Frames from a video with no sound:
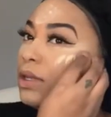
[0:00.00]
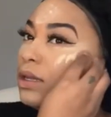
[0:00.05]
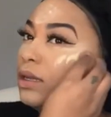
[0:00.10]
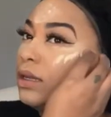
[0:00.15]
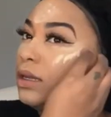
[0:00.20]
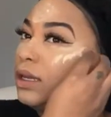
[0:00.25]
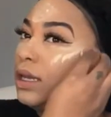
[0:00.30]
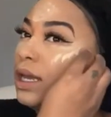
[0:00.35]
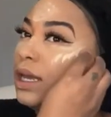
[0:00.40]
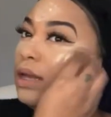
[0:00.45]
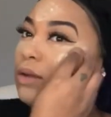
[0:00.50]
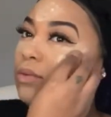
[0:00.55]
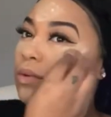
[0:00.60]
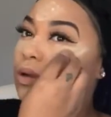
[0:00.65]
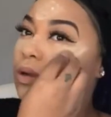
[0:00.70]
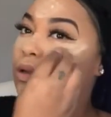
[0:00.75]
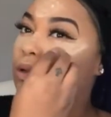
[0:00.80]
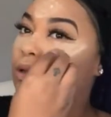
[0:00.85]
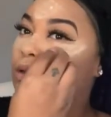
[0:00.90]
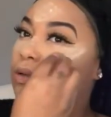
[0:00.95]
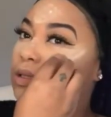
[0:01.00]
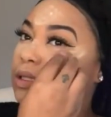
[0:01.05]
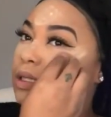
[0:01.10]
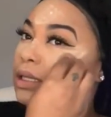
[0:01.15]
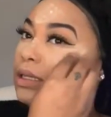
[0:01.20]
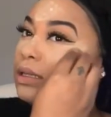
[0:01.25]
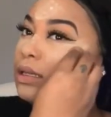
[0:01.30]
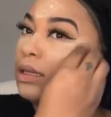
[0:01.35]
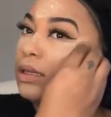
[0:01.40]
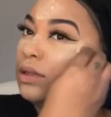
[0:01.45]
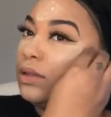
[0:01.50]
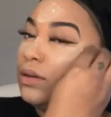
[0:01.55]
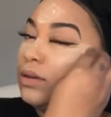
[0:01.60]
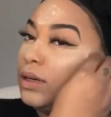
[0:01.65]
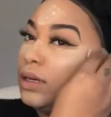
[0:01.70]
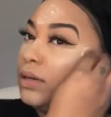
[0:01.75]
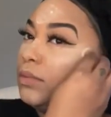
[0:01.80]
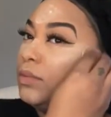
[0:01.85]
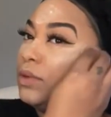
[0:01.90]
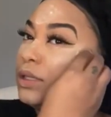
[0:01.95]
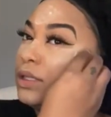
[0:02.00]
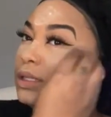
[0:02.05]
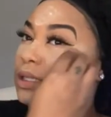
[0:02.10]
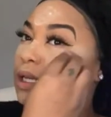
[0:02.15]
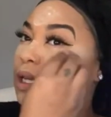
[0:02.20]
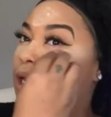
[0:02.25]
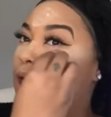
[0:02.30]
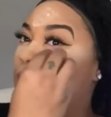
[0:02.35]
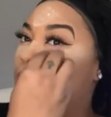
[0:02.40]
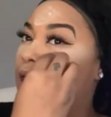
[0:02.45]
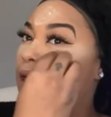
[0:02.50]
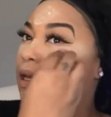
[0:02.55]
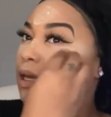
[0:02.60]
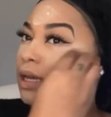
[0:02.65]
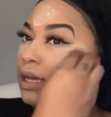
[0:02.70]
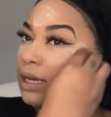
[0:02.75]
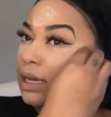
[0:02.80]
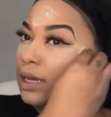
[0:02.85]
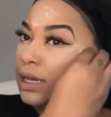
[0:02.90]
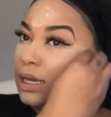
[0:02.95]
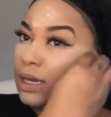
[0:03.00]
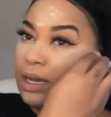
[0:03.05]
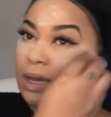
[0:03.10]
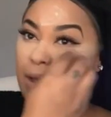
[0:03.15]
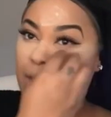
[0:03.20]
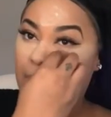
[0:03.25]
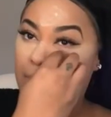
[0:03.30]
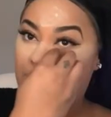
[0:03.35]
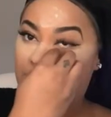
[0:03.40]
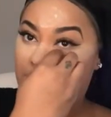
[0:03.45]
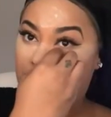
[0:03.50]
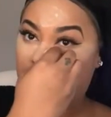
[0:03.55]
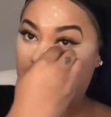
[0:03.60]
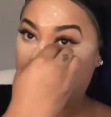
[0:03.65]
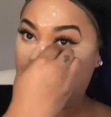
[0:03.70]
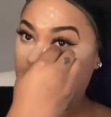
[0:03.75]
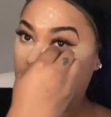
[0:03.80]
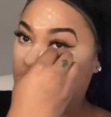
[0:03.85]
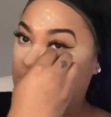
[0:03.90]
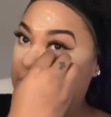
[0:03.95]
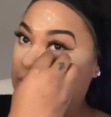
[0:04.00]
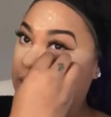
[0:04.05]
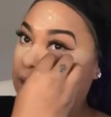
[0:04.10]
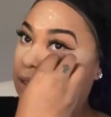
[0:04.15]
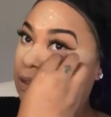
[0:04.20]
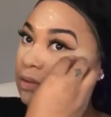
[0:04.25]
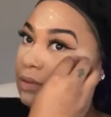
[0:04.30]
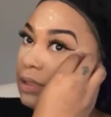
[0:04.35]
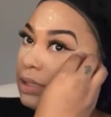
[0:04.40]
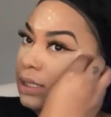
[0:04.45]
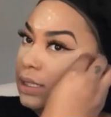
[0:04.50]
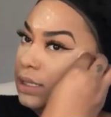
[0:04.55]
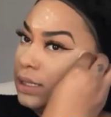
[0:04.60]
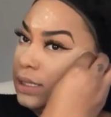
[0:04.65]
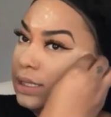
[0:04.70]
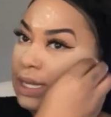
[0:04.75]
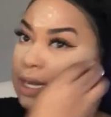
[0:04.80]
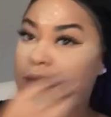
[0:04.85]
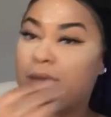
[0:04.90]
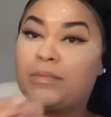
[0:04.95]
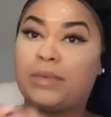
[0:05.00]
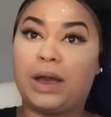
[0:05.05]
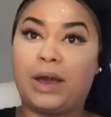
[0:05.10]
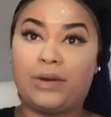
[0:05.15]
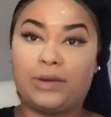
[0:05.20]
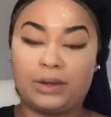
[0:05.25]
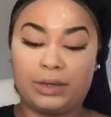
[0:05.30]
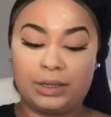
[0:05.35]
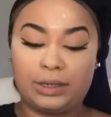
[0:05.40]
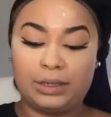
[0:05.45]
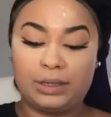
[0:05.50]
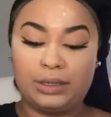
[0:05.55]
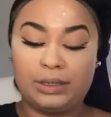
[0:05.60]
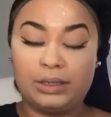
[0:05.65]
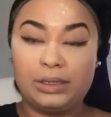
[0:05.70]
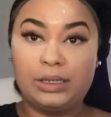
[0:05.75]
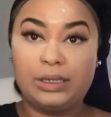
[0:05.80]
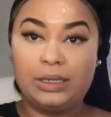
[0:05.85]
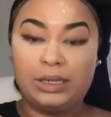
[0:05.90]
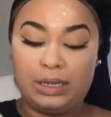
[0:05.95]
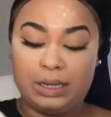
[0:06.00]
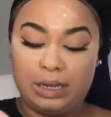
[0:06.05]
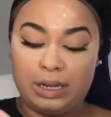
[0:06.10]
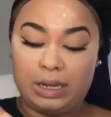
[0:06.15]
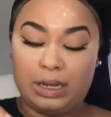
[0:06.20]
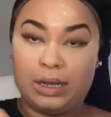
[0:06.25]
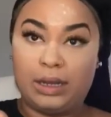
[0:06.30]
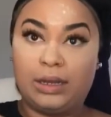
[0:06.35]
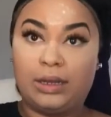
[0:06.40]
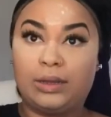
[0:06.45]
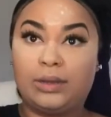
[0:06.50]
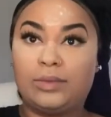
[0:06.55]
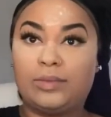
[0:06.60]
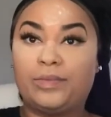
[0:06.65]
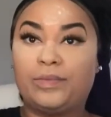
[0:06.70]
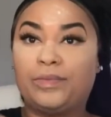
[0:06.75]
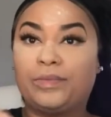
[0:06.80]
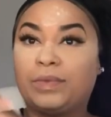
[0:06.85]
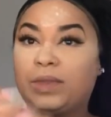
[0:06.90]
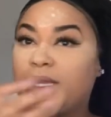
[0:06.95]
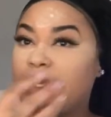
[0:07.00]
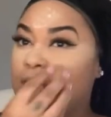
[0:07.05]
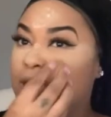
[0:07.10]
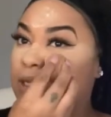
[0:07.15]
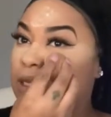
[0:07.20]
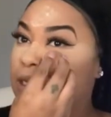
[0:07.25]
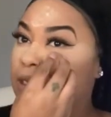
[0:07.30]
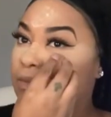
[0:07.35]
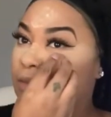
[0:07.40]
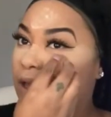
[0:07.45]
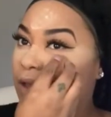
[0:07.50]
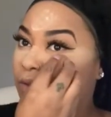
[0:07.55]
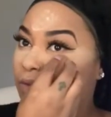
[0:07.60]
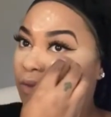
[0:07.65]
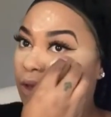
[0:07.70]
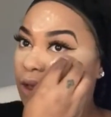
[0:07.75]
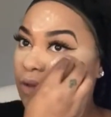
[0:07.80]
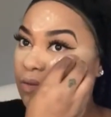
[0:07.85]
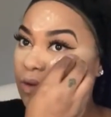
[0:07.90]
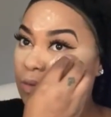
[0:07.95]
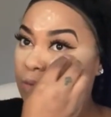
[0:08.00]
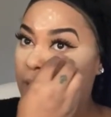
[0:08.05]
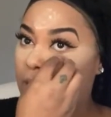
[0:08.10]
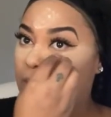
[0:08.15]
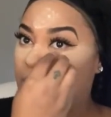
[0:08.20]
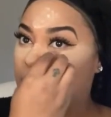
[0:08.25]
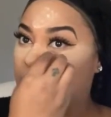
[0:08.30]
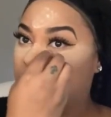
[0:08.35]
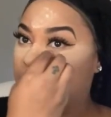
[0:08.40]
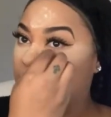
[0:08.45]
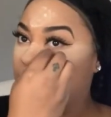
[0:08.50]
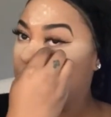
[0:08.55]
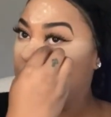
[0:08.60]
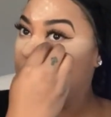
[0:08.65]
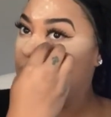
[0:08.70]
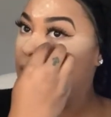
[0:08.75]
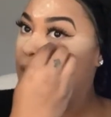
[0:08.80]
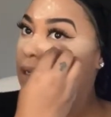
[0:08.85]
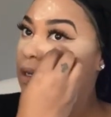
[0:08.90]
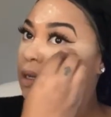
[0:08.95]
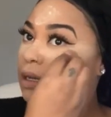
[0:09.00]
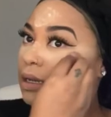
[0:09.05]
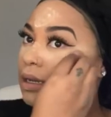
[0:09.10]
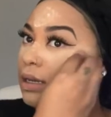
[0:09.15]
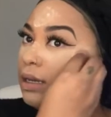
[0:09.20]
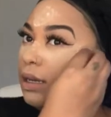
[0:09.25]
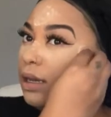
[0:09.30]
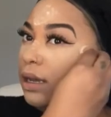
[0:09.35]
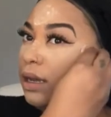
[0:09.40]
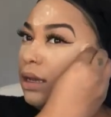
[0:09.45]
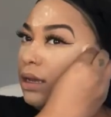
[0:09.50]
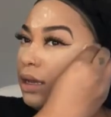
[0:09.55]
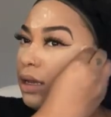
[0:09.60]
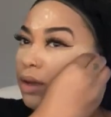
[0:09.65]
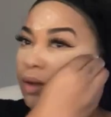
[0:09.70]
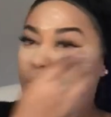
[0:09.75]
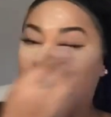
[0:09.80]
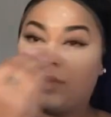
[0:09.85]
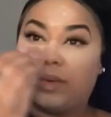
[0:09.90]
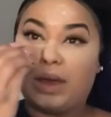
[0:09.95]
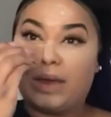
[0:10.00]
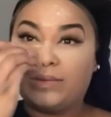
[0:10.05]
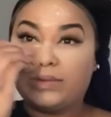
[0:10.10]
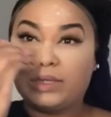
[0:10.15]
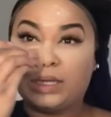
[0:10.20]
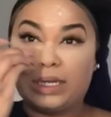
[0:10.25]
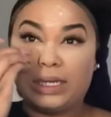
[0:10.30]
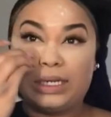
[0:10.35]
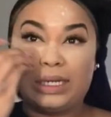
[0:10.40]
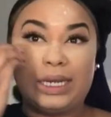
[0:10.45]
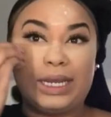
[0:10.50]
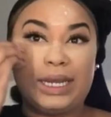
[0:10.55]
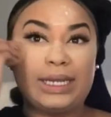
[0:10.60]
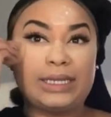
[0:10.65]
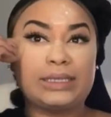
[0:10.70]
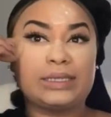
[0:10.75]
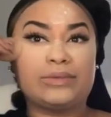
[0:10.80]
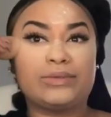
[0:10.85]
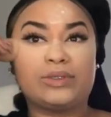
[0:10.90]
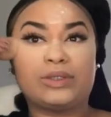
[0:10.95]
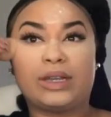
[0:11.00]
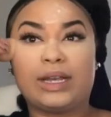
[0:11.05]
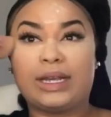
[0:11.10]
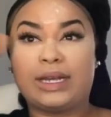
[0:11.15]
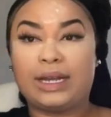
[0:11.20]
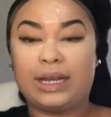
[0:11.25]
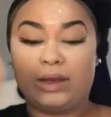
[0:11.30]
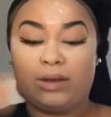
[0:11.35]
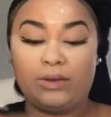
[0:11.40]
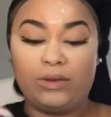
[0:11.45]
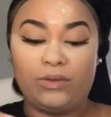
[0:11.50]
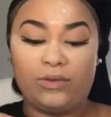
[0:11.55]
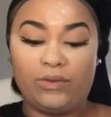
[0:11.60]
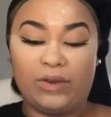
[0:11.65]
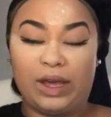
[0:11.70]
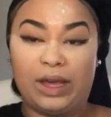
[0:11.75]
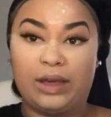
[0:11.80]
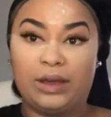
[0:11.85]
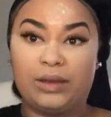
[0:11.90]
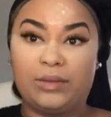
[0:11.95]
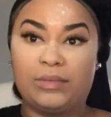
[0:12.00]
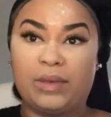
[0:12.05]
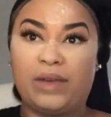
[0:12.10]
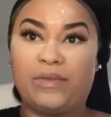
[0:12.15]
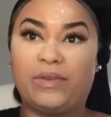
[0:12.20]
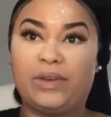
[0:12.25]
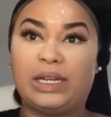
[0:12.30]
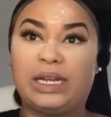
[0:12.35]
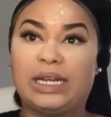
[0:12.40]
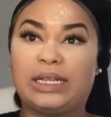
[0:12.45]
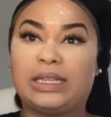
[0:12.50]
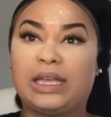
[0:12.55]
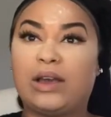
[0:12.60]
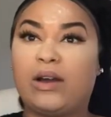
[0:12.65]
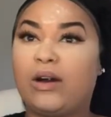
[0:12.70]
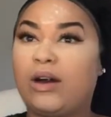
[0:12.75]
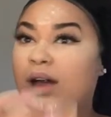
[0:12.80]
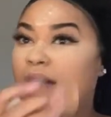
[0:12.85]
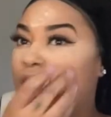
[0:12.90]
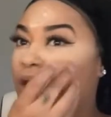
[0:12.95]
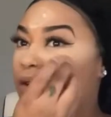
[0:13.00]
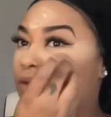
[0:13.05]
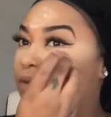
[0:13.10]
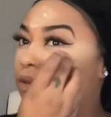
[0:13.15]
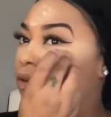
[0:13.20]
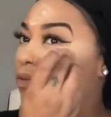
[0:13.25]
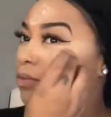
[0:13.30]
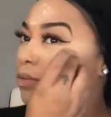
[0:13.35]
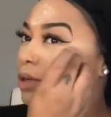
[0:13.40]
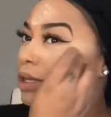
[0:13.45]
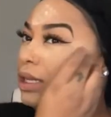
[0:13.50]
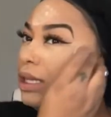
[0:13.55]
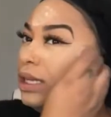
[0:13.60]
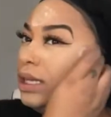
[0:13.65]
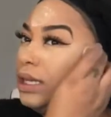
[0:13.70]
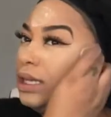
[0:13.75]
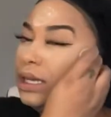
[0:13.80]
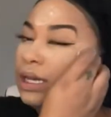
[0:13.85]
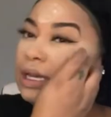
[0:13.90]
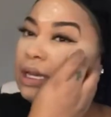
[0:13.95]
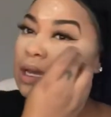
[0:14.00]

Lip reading: And again, we are using the Laura Mercier translucent setting powder. This is my favorite powder. I've tried NYX, I've tried e.l.f. I feel like they all have a really